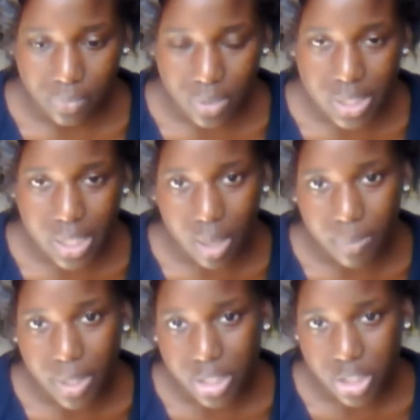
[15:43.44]
see how
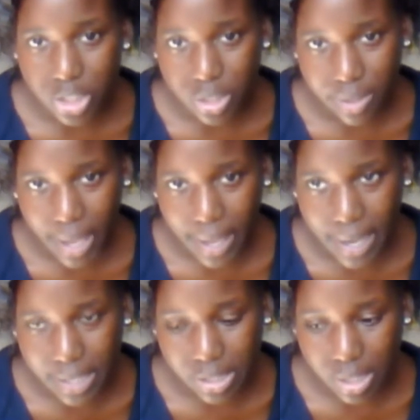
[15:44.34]
much that
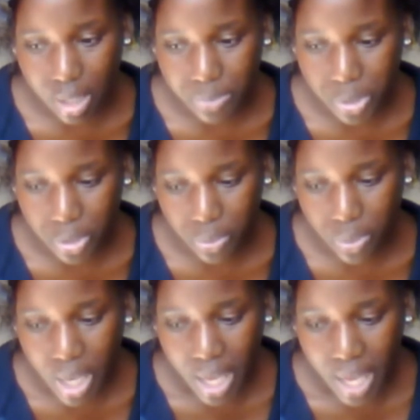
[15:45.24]
adds up to.
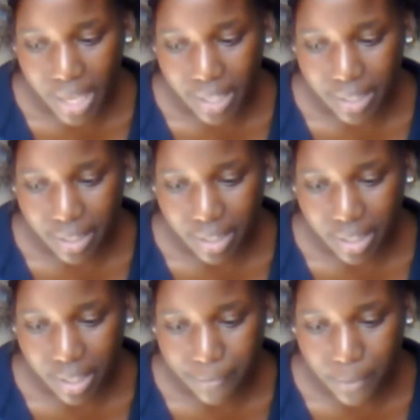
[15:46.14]
And
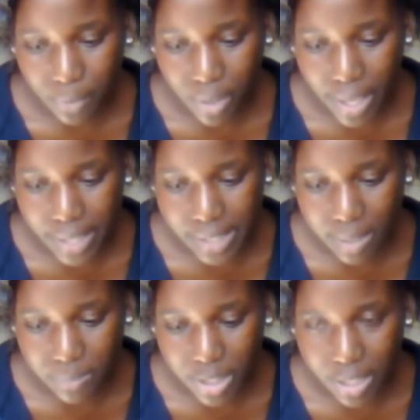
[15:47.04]
if you like
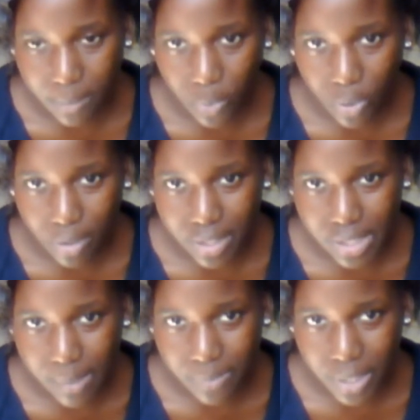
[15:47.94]
something more than
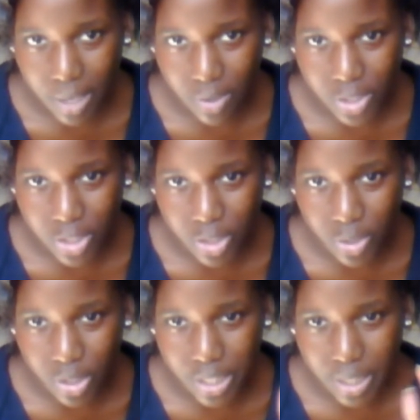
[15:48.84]
something else and
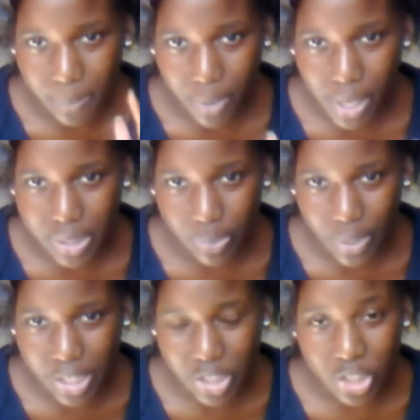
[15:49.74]
you're in a price
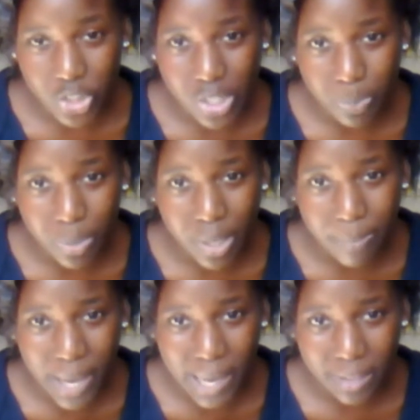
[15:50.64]
range, just
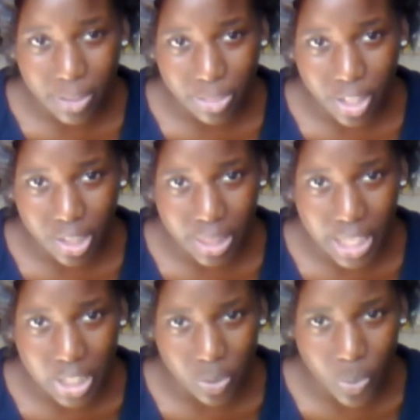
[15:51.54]
put back the thing
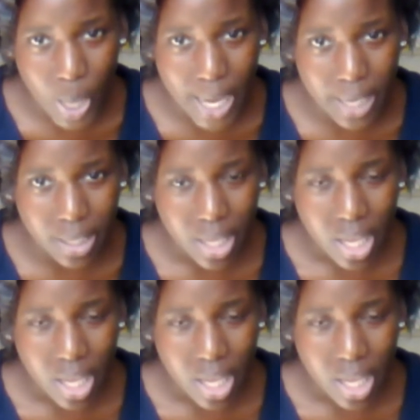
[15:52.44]
that you had